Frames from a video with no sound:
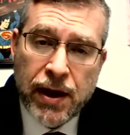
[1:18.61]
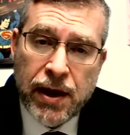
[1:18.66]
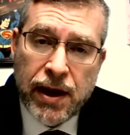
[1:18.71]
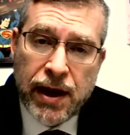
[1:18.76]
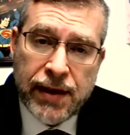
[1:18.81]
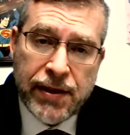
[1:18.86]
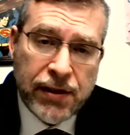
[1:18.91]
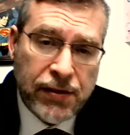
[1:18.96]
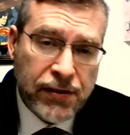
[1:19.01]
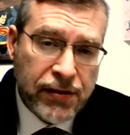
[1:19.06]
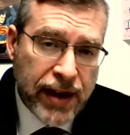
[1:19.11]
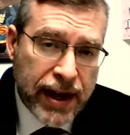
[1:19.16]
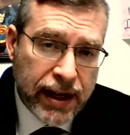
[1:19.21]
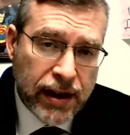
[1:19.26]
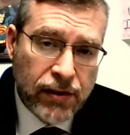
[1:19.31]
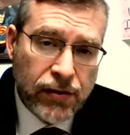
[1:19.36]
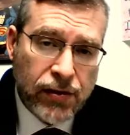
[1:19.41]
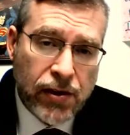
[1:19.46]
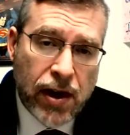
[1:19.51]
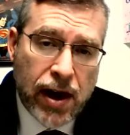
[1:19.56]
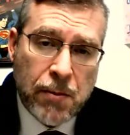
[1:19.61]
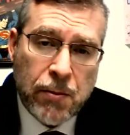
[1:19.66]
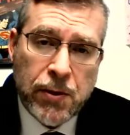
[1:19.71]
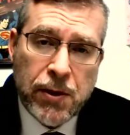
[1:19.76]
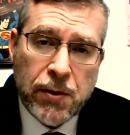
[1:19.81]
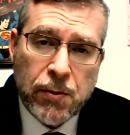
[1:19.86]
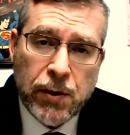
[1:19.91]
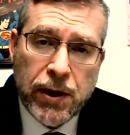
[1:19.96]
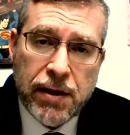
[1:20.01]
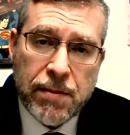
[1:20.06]
And the second time we
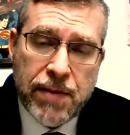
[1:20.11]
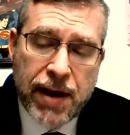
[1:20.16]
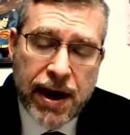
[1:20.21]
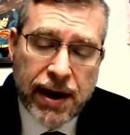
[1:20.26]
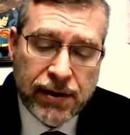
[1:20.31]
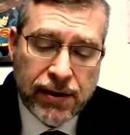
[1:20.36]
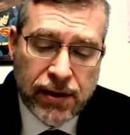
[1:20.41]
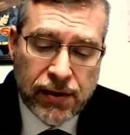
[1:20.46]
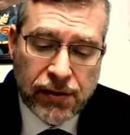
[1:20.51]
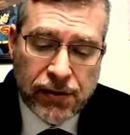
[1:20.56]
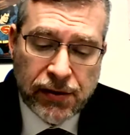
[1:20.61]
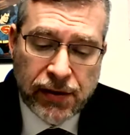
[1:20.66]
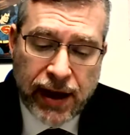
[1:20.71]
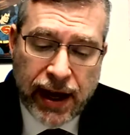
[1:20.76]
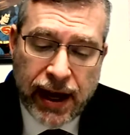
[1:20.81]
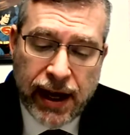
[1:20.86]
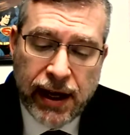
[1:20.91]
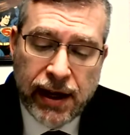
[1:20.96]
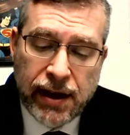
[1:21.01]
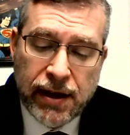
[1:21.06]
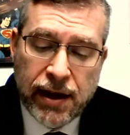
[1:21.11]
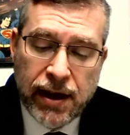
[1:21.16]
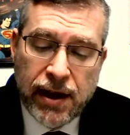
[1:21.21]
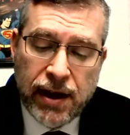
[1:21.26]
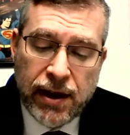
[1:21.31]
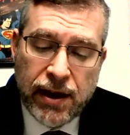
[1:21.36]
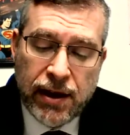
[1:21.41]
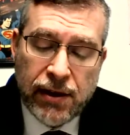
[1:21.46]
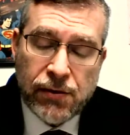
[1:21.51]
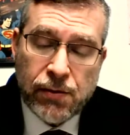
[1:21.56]
read about this chen
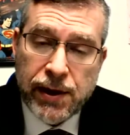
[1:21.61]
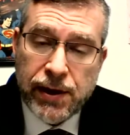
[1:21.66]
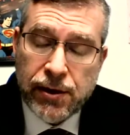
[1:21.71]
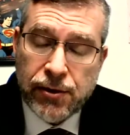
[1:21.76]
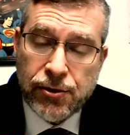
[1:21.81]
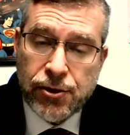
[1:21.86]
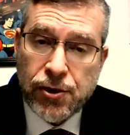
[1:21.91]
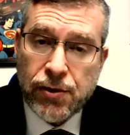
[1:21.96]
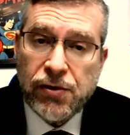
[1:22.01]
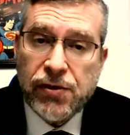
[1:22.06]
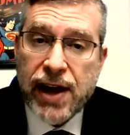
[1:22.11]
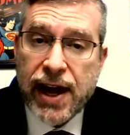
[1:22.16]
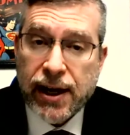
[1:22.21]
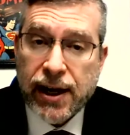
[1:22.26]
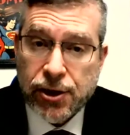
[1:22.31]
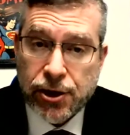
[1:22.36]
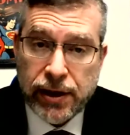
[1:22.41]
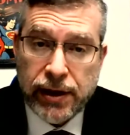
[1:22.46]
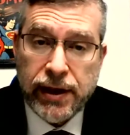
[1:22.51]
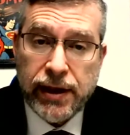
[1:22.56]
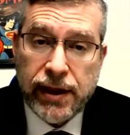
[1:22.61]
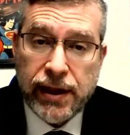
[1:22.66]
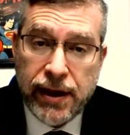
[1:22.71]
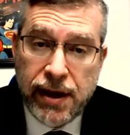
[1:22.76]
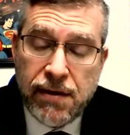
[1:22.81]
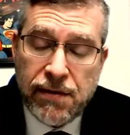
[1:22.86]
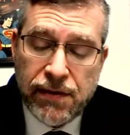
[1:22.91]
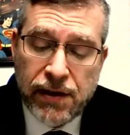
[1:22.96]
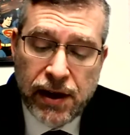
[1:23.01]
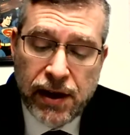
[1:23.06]
is when the Jews actually
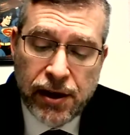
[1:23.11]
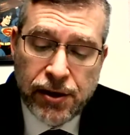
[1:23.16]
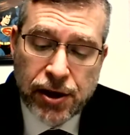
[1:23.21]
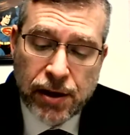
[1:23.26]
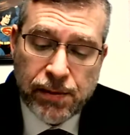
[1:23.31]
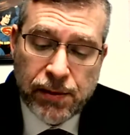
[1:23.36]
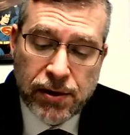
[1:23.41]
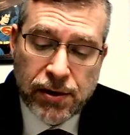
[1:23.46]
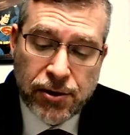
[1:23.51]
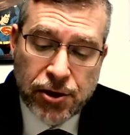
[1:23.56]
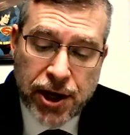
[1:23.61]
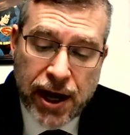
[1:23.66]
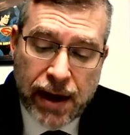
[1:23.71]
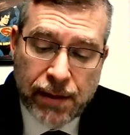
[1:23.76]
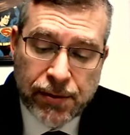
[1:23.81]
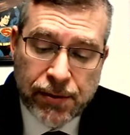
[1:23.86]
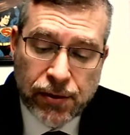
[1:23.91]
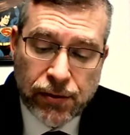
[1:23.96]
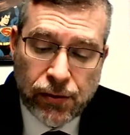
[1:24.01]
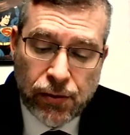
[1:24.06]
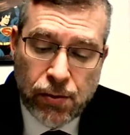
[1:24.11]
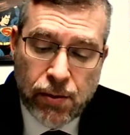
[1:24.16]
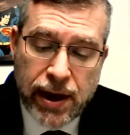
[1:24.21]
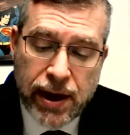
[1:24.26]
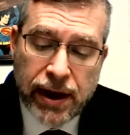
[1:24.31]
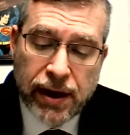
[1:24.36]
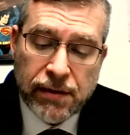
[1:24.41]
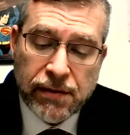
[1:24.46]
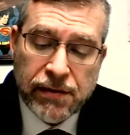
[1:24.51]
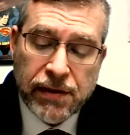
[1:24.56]
leave Egypt in chapter
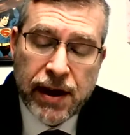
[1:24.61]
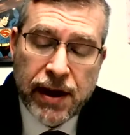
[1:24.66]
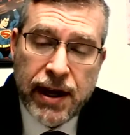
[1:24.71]
12,